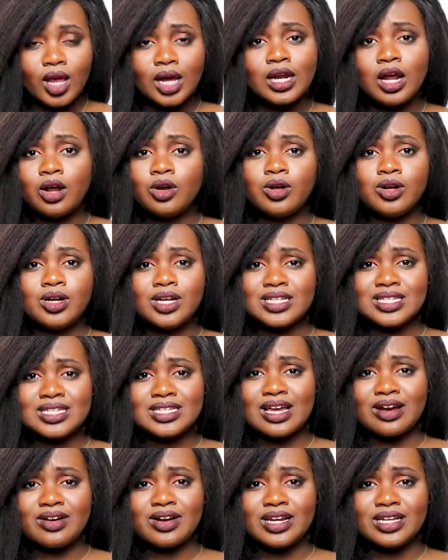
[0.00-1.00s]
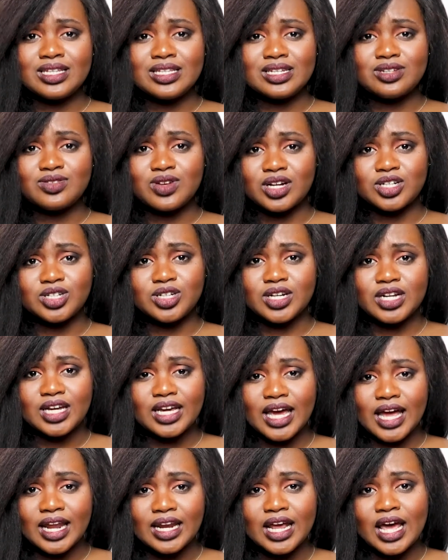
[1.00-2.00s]
Now, not necessarily distraction,
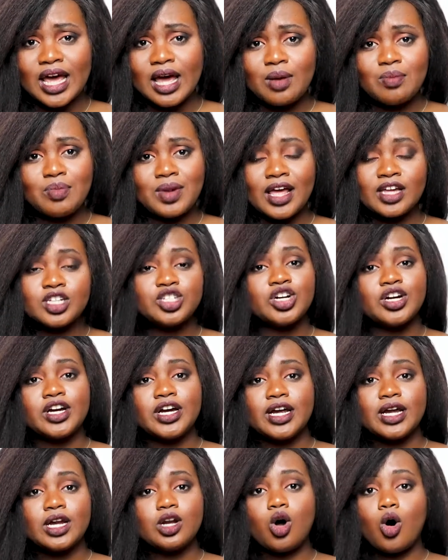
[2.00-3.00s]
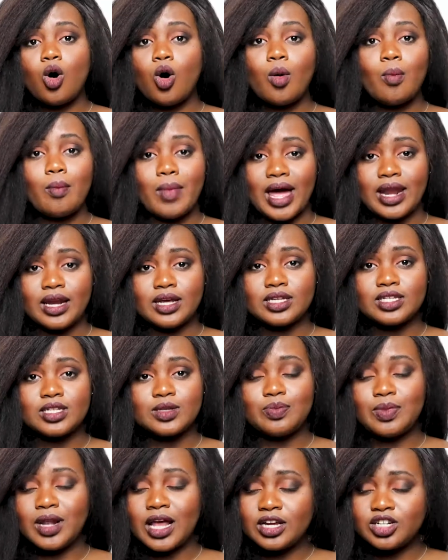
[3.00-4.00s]
again, pleasure in all manners,
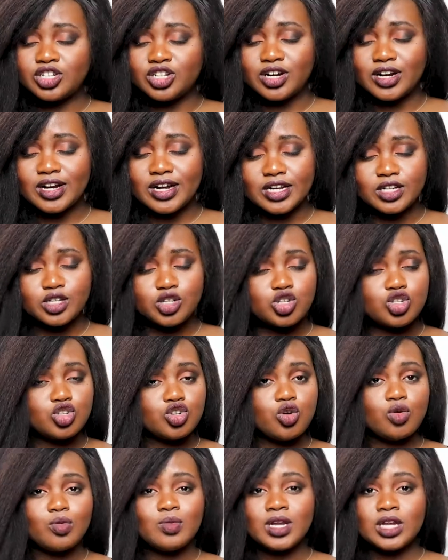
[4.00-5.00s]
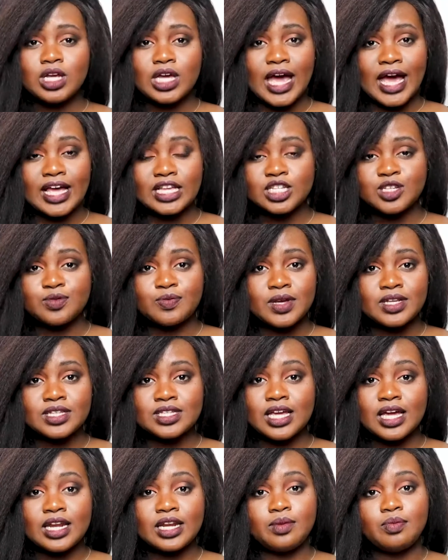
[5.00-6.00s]
pleasure in so many aspects
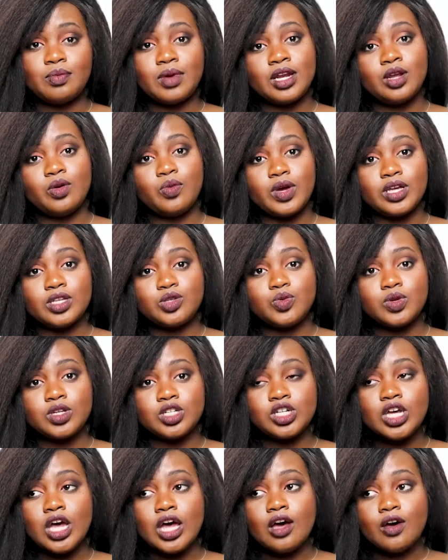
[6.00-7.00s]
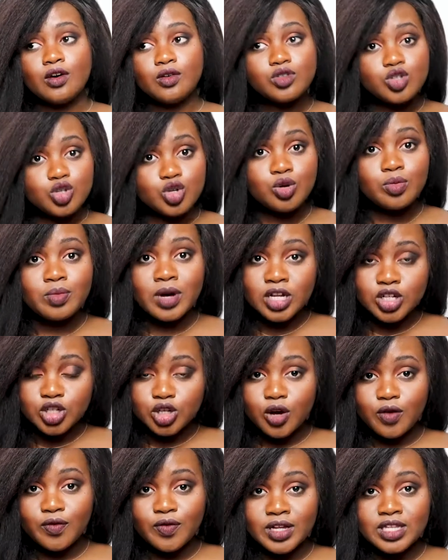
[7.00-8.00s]
and in many ways, which too much
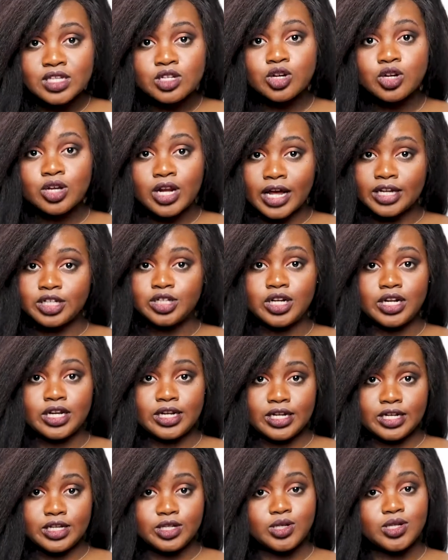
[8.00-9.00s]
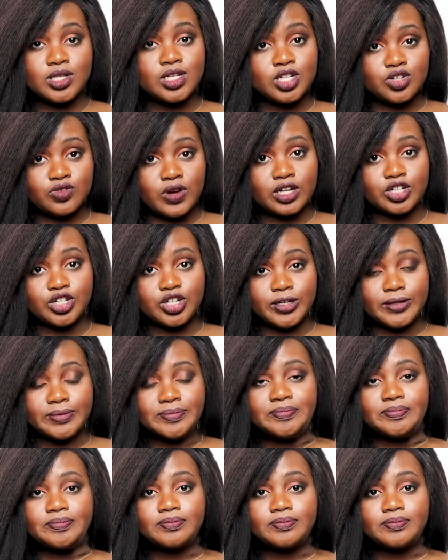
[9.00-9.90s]
of it could actually lead to distraction.